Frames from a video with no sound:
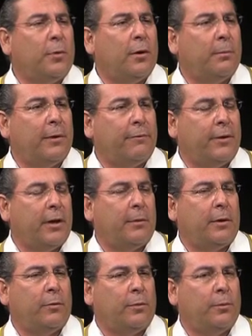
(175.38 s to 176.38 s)
part, my
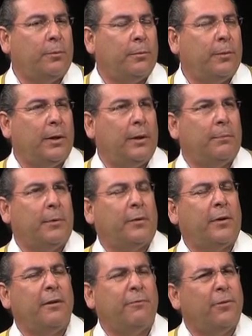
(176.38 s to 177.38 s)
family, I, my
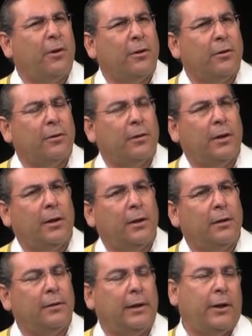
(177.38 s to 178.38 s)
grandfather
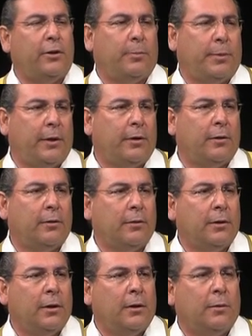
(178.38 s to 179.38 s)
uh, Daniel Pico
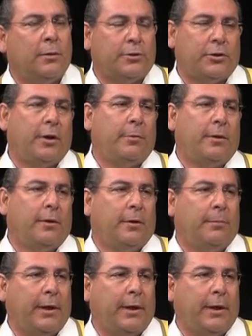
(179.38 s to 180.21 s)
was chairman of the